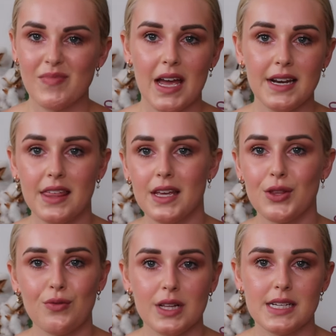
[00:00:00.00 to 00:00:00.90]
Anything
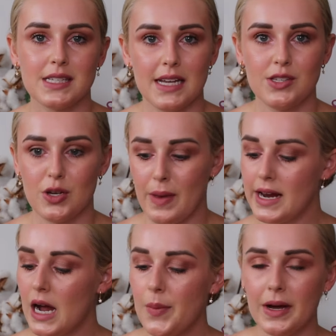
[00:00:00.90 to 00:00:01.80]
that really sets your
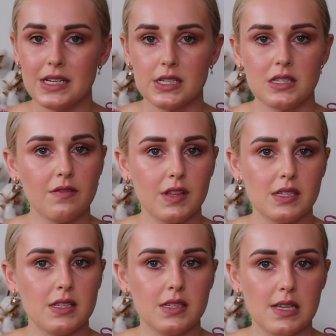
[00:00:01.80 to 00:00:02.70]
makeup. I just love
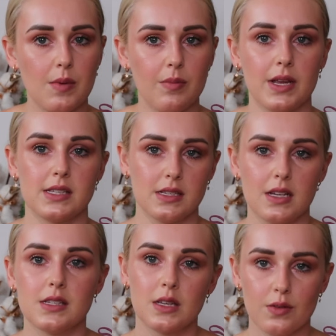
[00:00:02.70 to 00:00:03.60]
this in summer because it
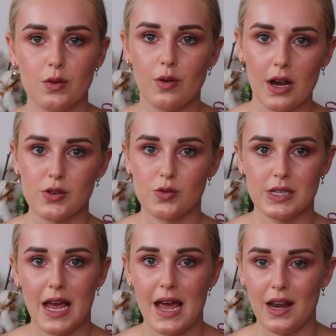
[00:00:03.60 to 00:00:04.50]
does give you a gradual
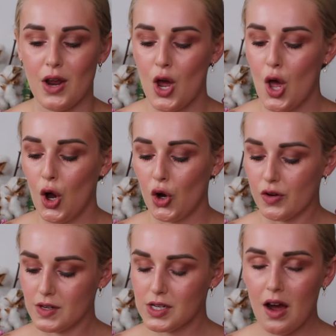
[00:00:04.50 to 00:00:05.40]
tan
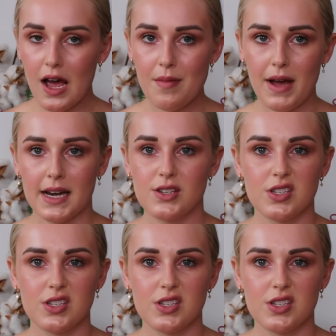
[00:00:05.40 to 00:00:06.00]
over time, and it